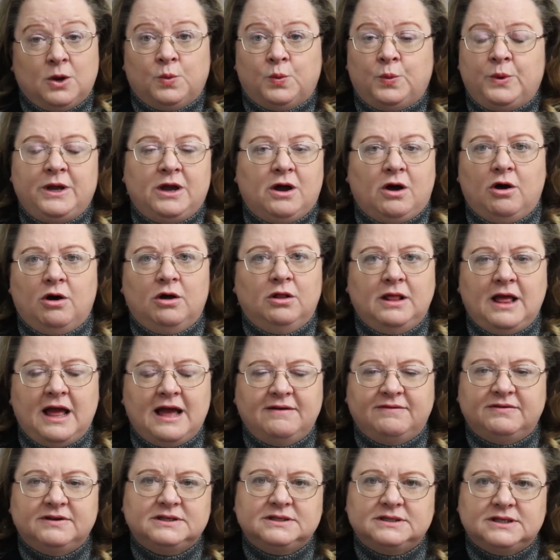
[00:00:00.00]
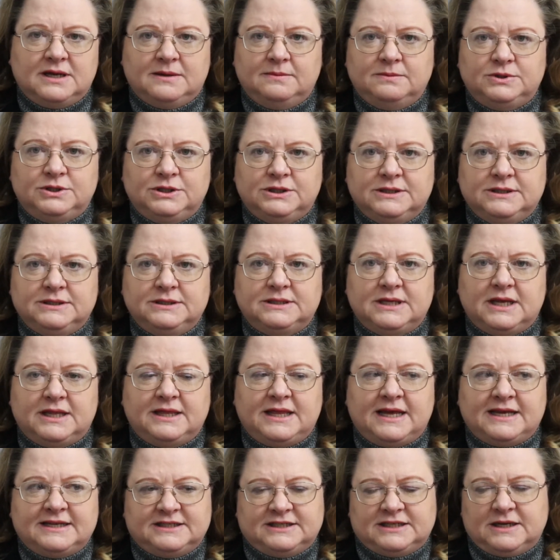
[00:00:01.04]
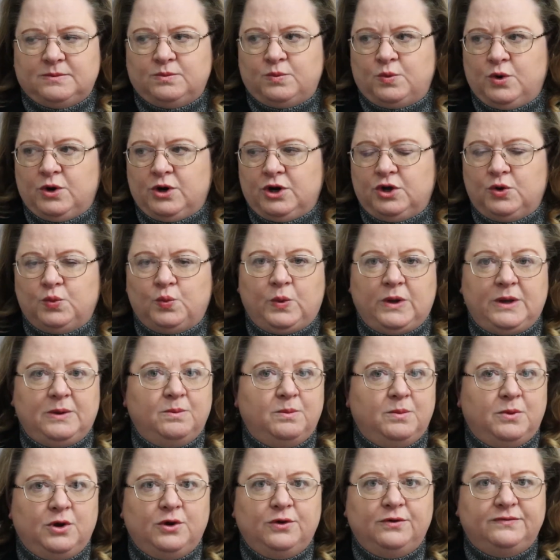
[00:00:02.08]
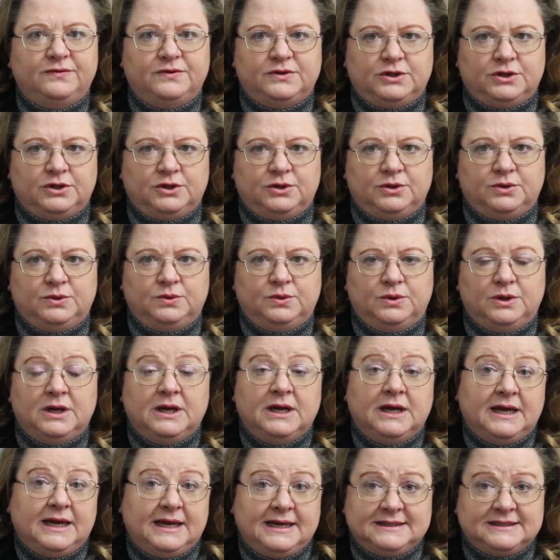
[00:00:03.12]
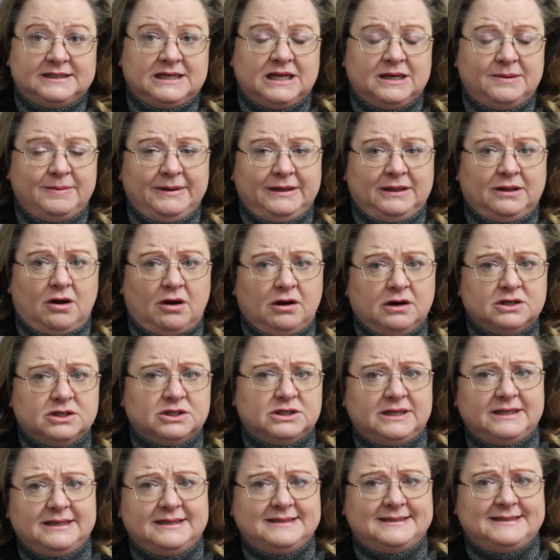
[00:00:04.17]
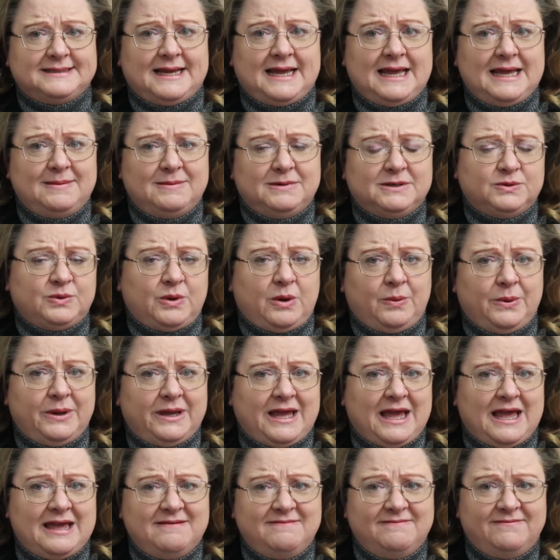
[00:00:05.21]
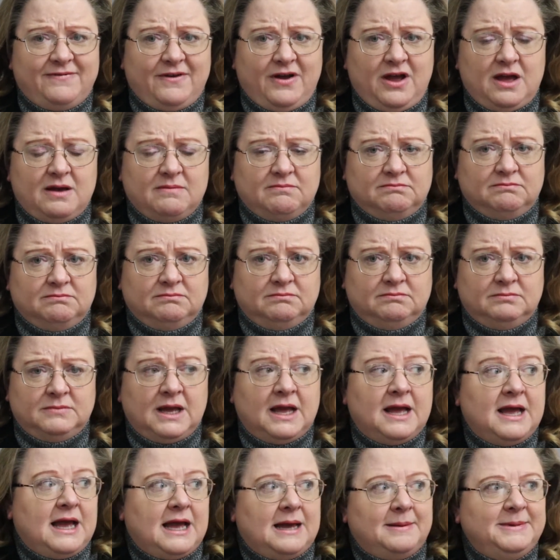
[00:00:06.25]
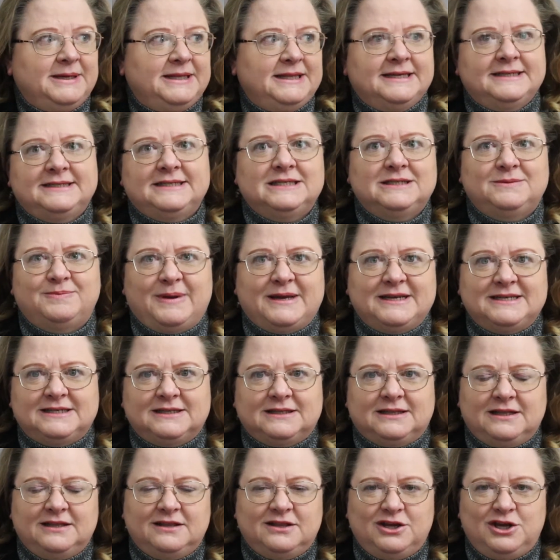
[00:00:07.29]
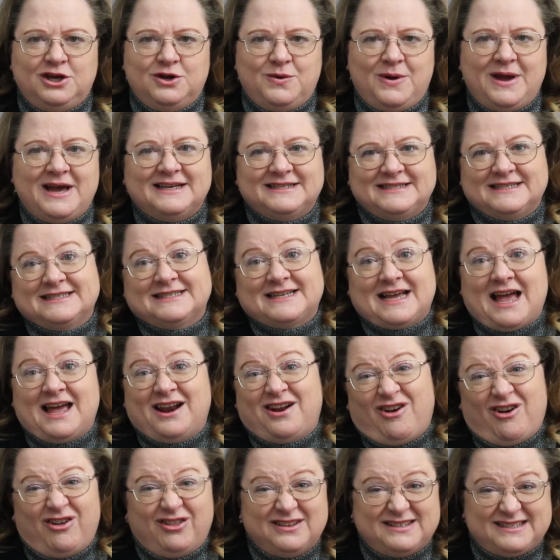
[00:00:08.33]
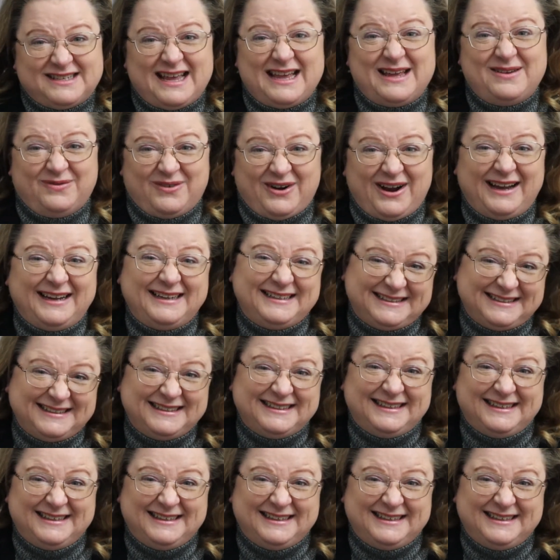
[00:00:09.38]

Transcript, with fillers: We all have assumptions that somewhere we move to is going to be largely the same as where we came from. I mean, this is basically the U S It's kind of all the same, right?